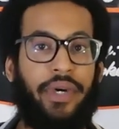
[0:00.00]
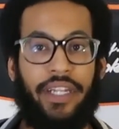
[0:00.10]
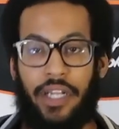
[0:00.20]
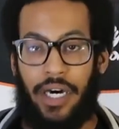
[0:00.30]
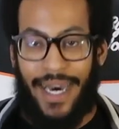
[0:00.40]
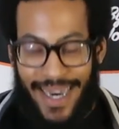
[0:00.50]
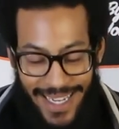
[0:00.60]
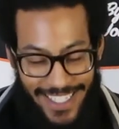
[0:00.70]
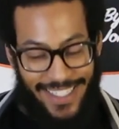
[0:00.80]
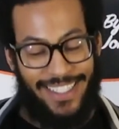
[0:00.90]
But in all
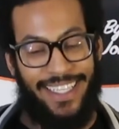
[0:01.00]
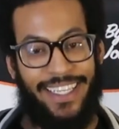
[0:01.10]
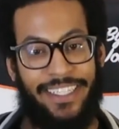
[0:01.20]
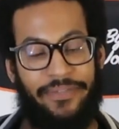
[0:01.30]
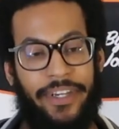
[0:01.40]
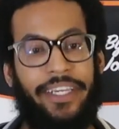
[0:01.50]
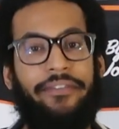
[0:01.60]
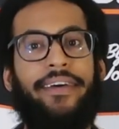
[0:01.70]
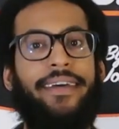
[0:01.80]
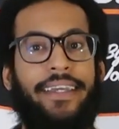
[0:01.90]
honesty, it is
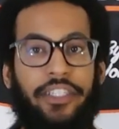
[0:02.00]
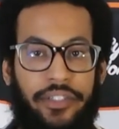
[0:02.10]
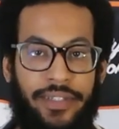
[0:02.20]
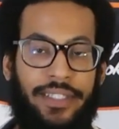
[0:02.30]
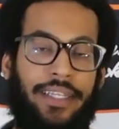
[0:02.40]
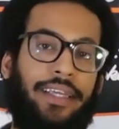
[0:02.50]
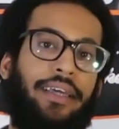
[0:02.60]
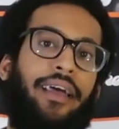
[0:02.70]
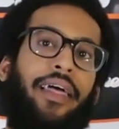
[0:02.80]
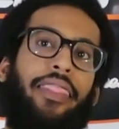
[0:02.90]
very, very
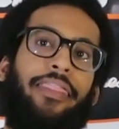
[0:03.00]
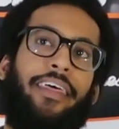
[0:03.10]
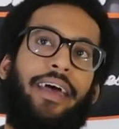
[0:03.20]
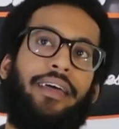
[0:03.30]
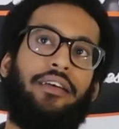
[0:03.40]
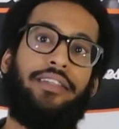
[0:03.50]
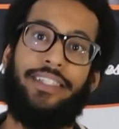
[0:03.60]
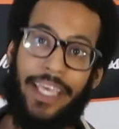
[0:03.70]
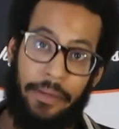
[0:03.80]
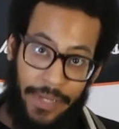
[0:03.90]
interesting that on the
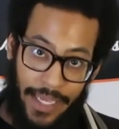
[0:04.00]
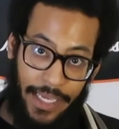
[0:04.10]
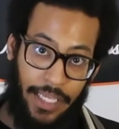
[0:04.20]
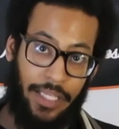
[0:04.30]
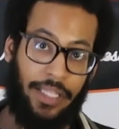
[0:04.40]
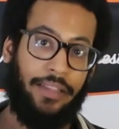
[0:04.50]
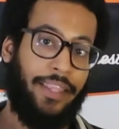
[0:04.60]
same day,